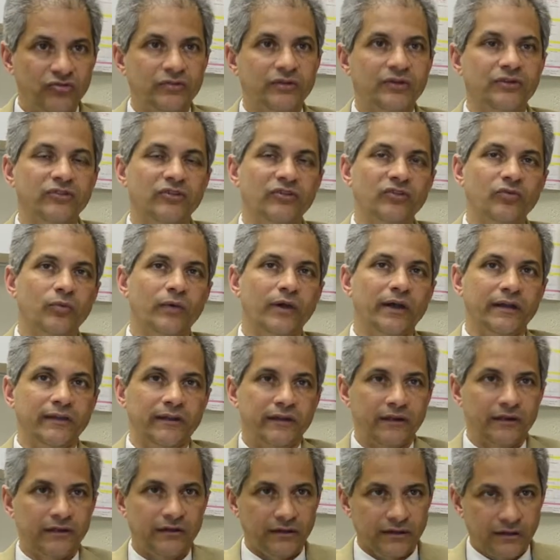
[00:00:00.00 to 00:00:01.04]
This is where
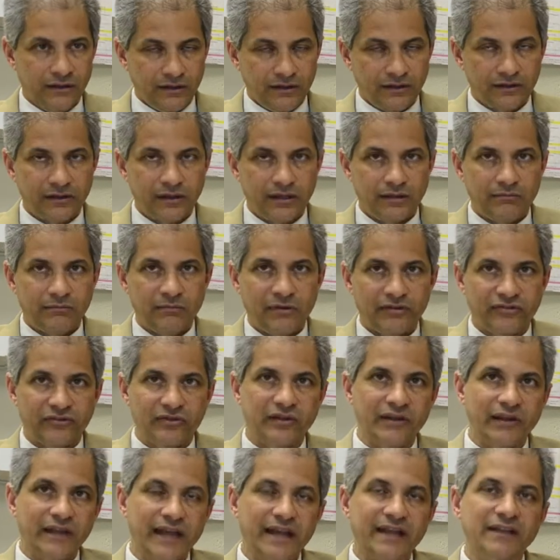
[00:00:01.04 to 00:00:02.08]
their
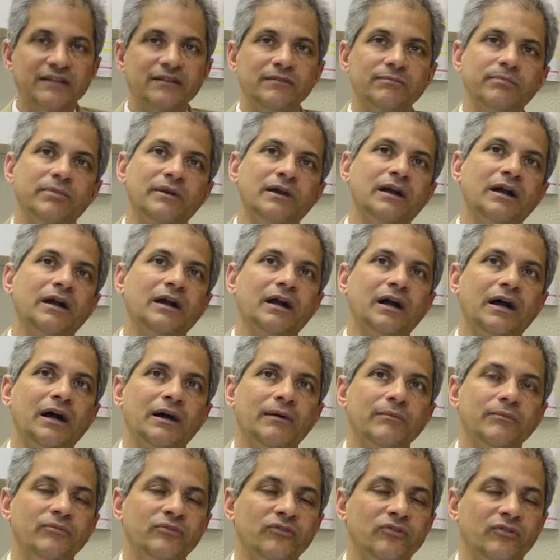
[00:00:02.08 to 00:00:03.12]
muscle length
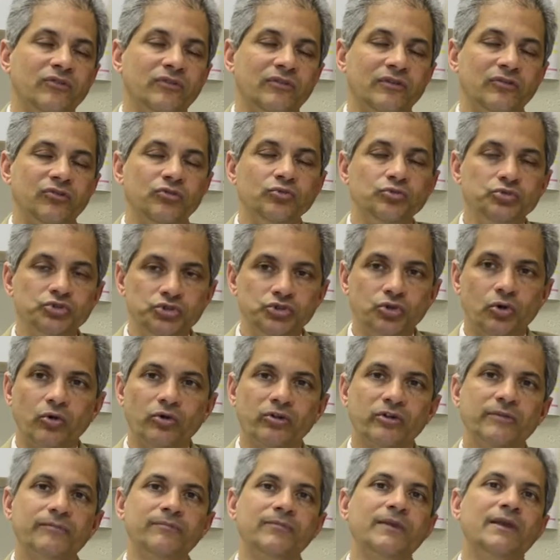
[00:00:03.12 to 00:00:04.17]
comes
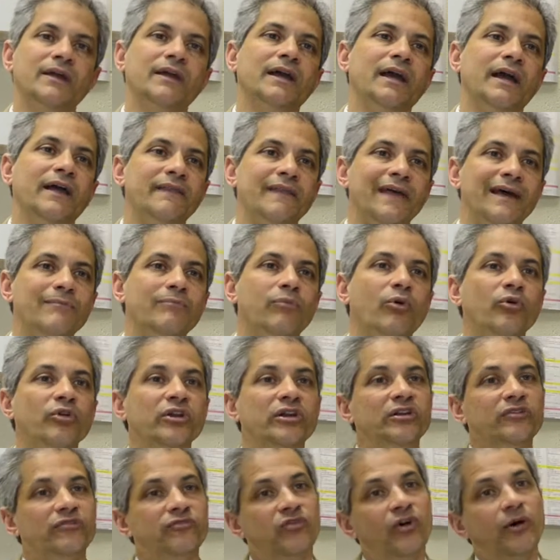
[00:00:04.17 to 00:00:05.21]
short and their bony
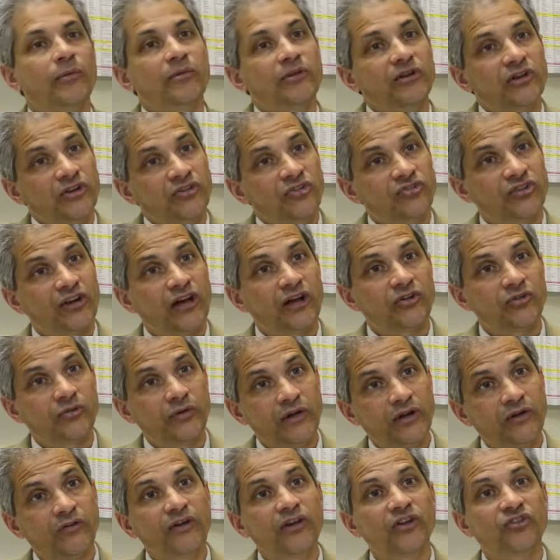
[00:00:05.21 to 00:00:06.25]
deformities start to
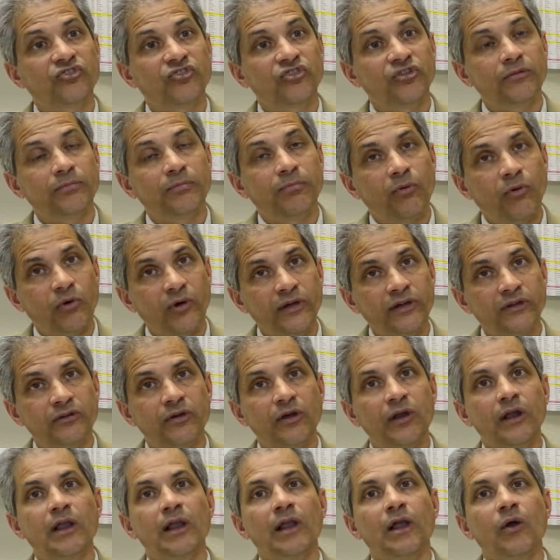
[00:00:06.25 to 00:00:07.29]
increase to the point
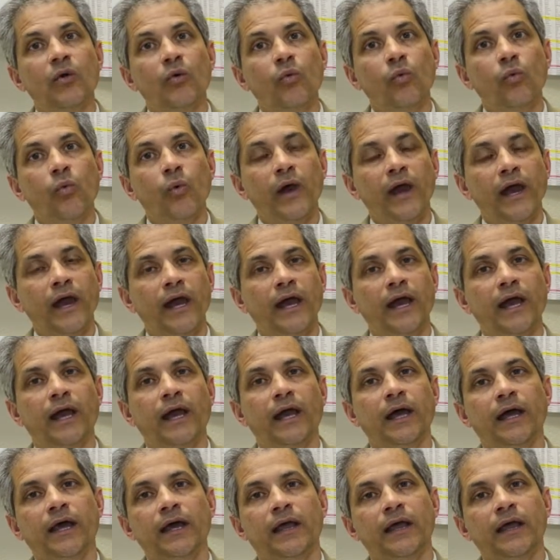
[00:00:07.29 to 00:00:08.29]
where